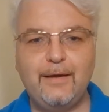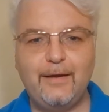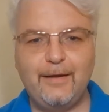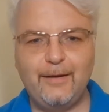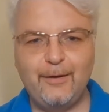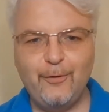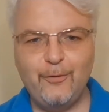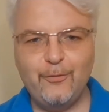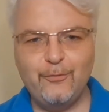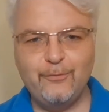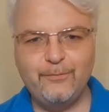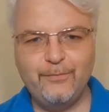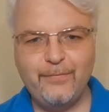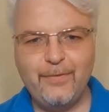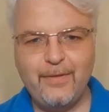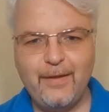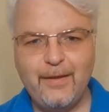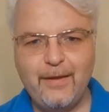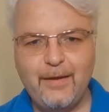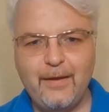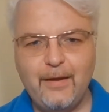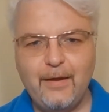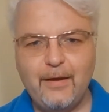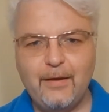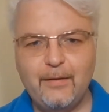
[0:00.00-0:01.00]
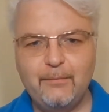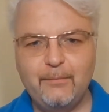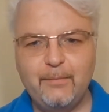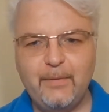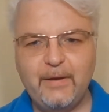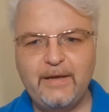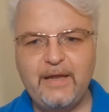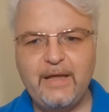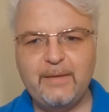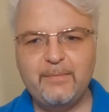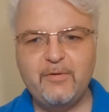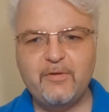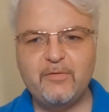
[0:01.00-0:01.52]
Hello, my
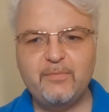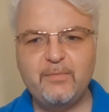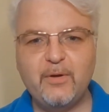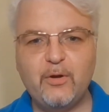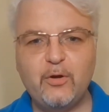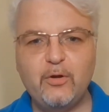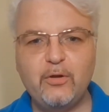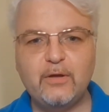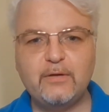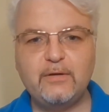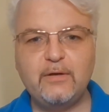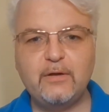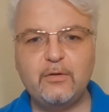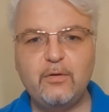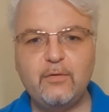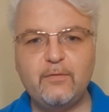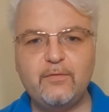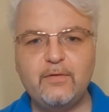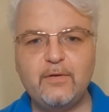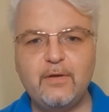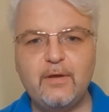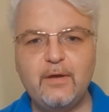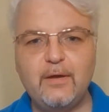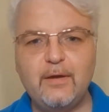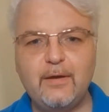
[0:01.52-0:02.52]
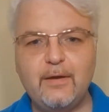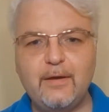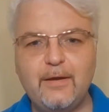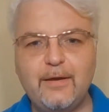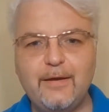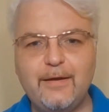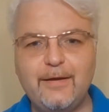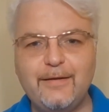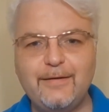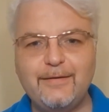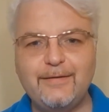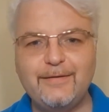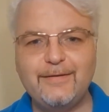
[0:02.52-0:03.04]
name is Mikola Gnatowski,
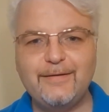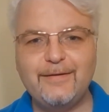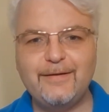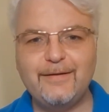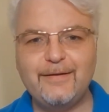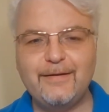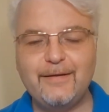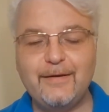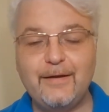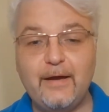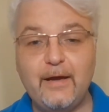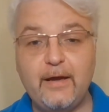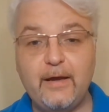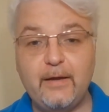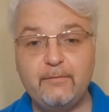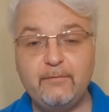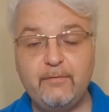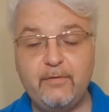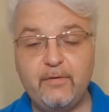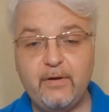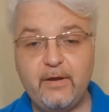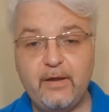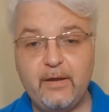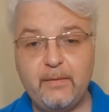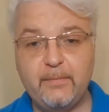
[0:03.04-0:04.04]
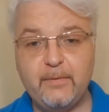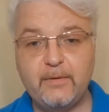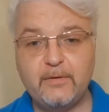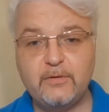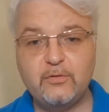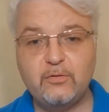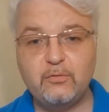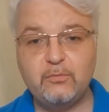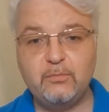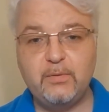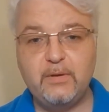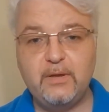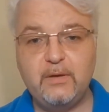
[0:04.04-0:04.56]
and I'm very happy
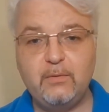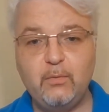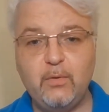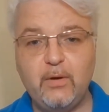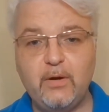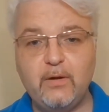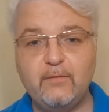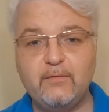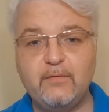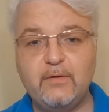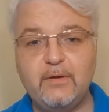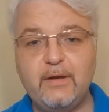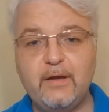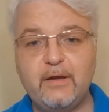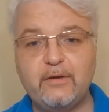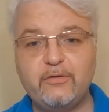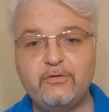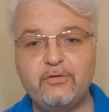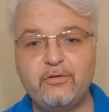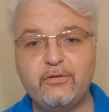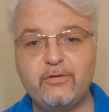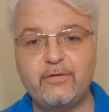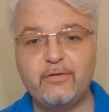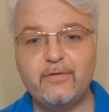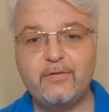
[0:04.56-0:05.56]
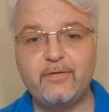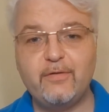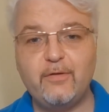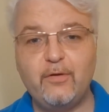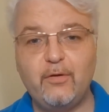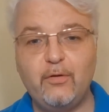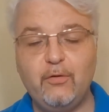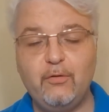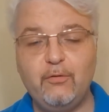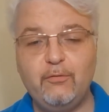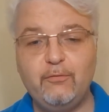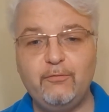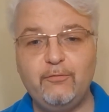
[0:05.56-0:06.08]
to be one of the lecturers
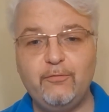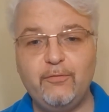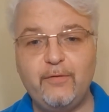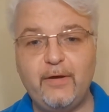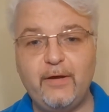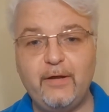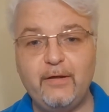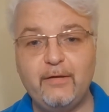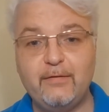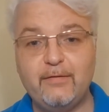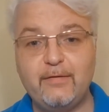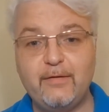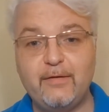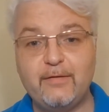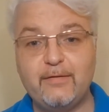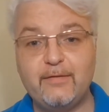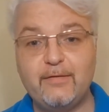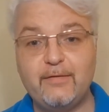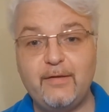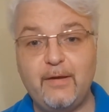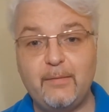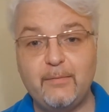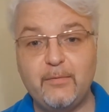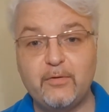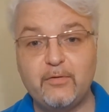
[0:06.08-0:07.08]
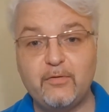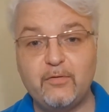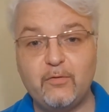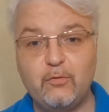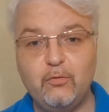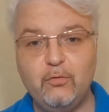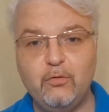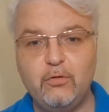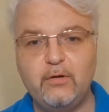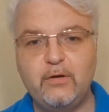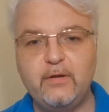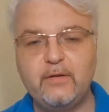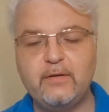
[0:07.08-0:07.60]
of ELSA's Summer
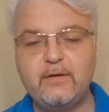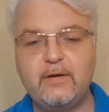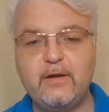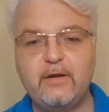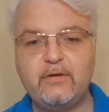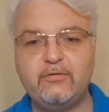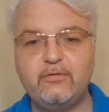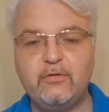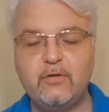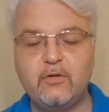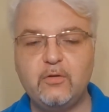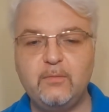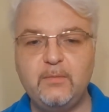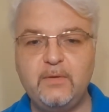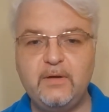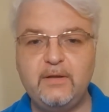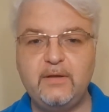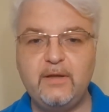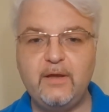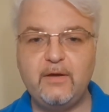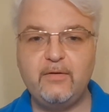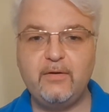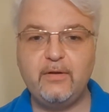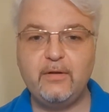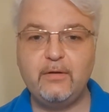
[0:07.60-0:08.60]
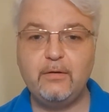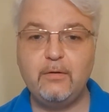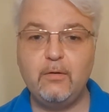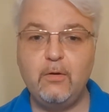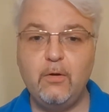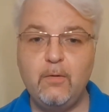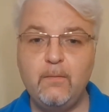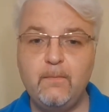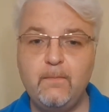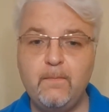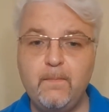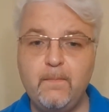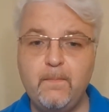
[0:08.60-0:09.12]
School on International Humanitarian
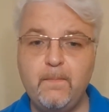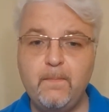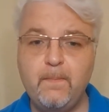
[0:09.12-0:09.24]
Law.